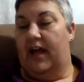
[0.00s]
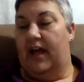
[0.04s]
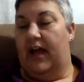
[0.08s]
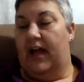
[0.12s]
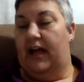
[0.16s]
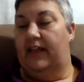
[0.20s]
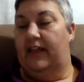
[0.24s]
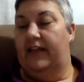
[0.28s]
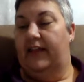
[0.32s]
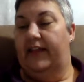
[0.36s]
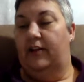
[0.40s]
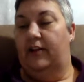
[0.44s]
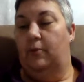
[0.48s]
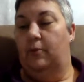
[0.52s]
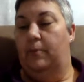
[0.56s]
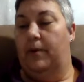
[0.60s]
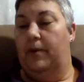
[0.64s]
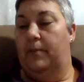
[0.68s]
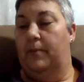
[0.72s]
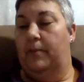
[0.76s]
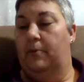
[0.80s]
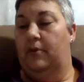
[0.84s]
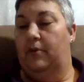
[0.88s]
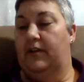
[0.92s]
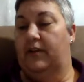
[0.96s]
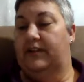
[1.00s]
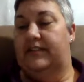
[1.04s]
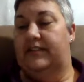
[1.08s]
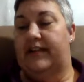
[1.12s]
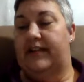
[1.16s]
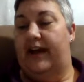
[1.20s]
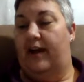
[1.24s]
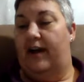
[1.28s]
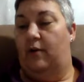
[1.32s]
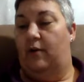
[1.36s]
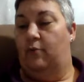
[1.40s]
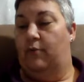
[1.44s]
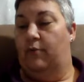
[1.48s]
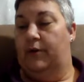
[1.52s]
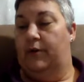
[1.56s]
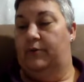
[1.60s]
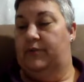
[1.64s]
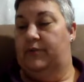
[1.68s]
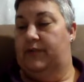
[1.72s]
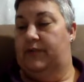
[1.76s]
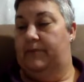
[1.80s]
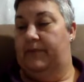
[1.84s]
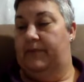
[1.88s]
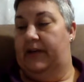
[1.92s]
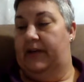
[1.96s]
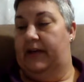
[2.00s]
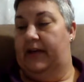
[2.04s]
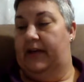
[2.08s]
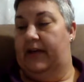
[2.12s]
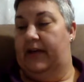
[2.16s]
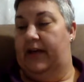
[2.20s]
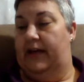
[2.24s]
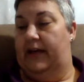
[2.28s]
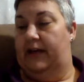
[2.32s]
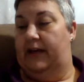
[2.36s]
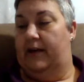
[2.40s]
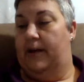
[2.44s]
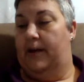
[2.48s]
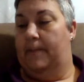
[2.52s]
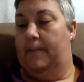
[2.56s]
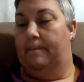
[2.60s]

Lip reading: A little bubble of doubt rose in me again,